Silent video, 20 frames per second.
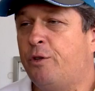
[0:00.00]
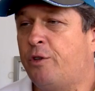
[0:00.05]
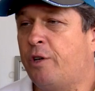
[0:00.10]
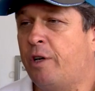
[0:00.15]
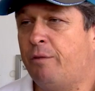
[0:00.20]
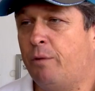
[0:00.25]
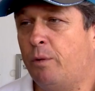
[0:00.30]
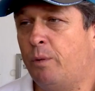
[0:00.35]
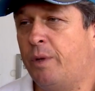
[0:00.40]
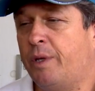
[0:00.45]

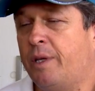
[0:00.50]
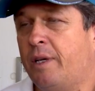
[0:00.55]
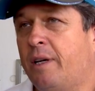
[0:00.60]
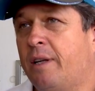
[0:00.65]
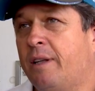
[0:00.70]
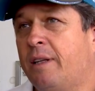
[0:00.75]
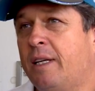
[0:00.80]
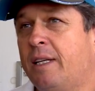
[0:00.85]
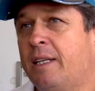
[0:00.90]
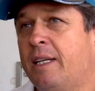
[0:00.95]
travel with, and I
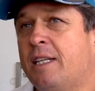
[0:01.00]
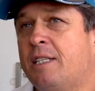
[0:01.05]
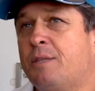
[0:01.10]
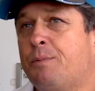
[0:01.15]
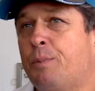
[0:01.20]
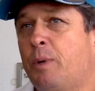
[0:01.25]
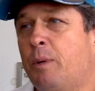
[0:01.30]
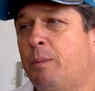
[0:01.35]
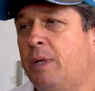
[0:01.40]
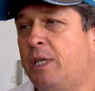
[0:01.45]
think that's
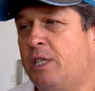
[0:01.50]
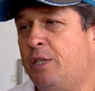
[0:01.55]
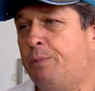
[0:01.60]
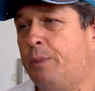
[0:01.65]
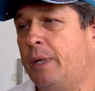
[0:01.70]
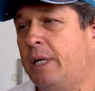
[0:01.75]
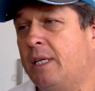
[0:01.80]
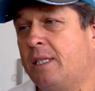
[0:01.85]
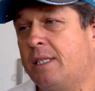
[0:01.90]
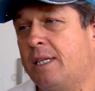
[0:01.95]
probably his
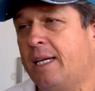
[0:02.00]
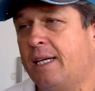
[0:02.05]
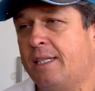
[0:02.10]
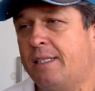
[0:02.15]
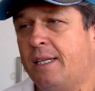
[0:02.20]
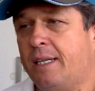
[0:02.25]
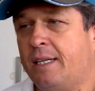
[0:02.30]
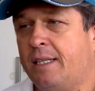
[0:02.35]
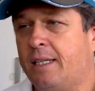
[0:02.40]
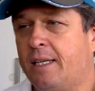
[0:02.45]
biggest
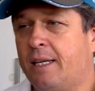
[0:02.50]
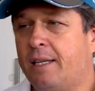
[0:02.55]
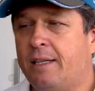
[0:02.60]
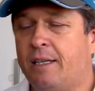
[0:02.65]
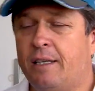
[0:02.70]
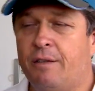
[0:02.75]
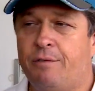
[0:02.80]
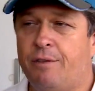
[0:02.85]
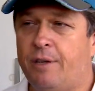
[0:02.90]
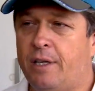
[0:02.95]
asset.
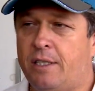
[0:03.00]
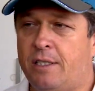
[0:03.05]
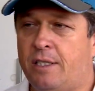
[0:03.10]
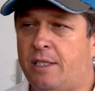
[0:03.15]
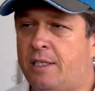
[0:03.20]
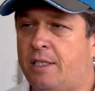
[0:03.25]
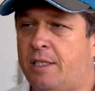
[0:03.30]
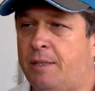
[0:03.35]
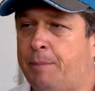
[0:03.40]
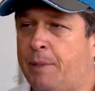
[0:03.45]
Nothing
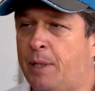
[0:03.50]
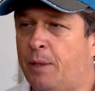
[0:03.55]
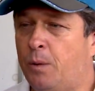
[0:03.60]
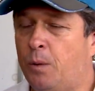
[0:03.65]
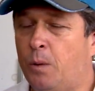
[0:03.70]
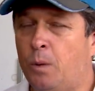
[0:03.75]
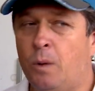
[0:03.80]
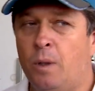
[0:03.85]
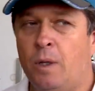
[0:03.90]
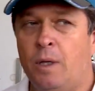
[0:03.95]
fazes him at
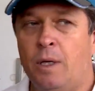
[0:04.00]
all.